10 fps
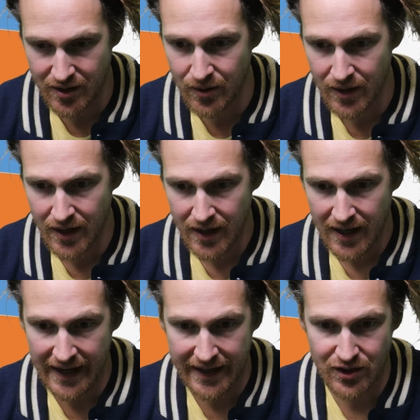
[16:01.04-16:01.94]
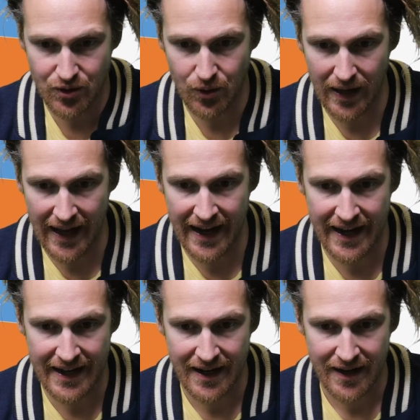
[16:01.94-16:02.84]
So Control
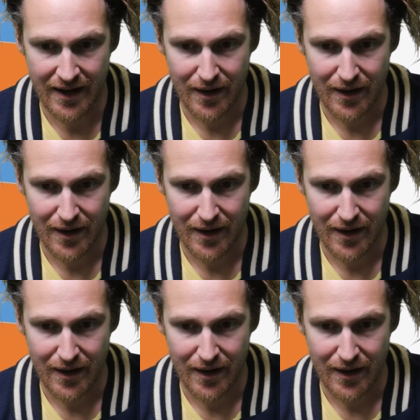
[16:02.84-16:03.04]
A,